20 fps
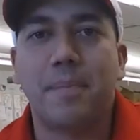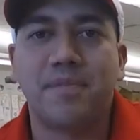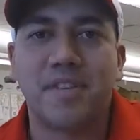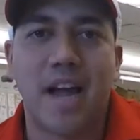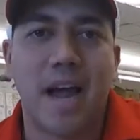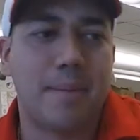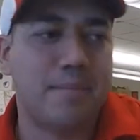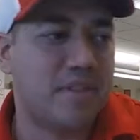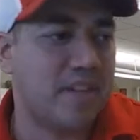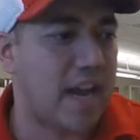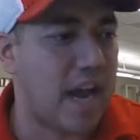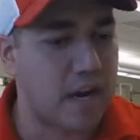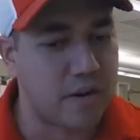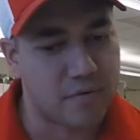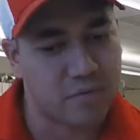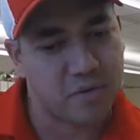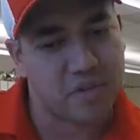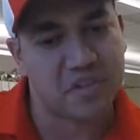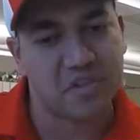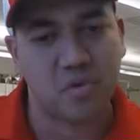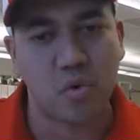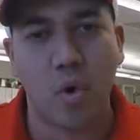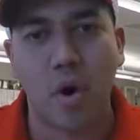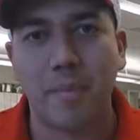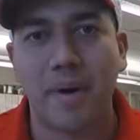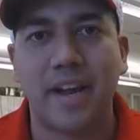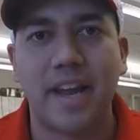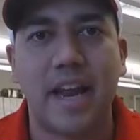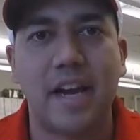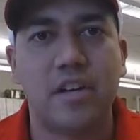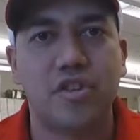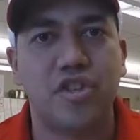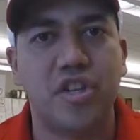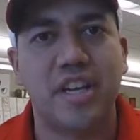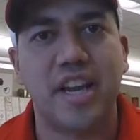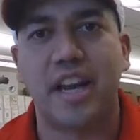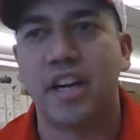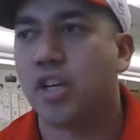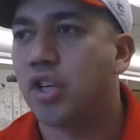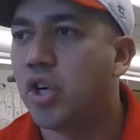time to kind of restore my energy,
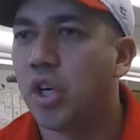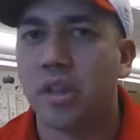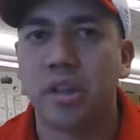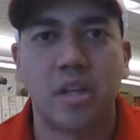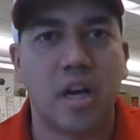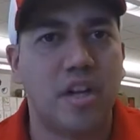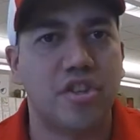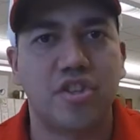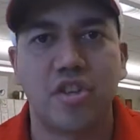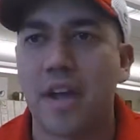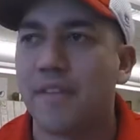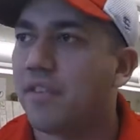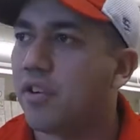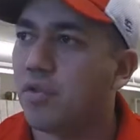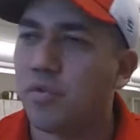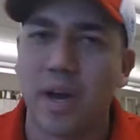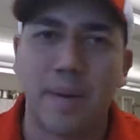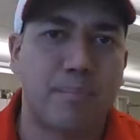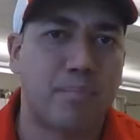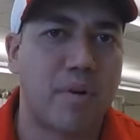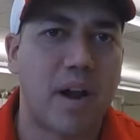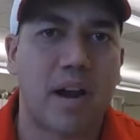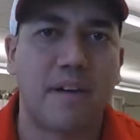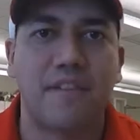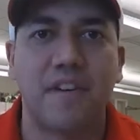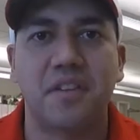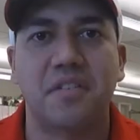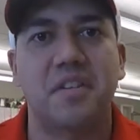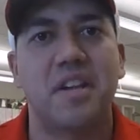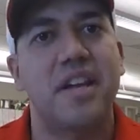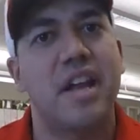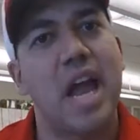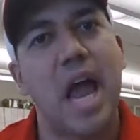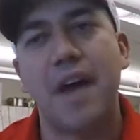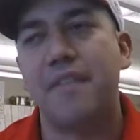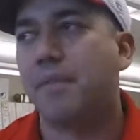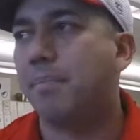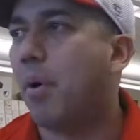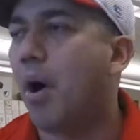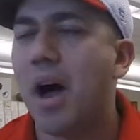get a good lunch, have a great breakfast,
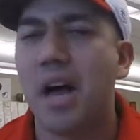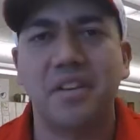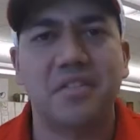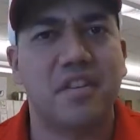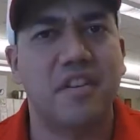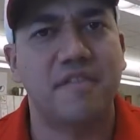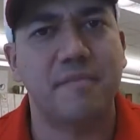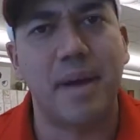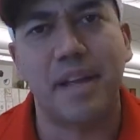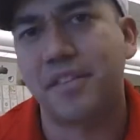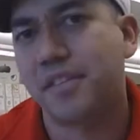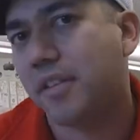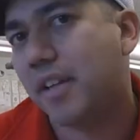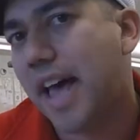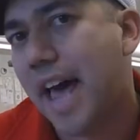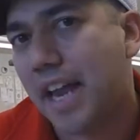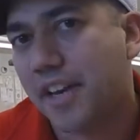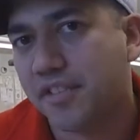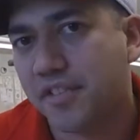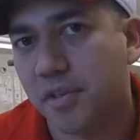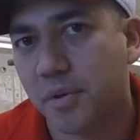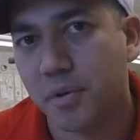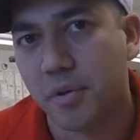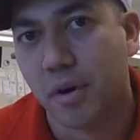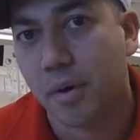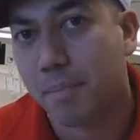have a positive mental attitude or a